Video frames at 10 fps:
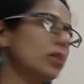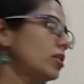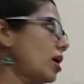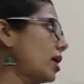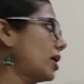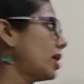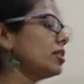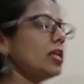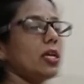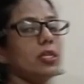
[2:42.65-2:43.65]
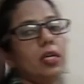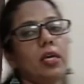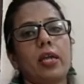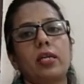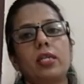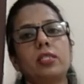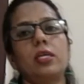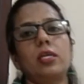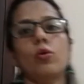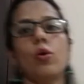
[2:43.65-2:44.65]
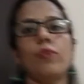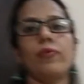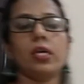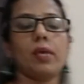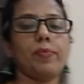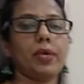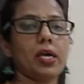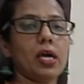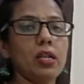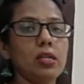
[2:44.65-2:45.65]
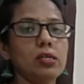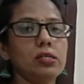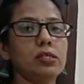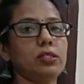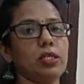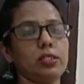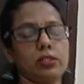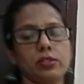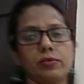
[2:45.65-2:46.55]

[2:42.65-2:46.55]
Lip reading: Again, there is a characteristic of a chemical change.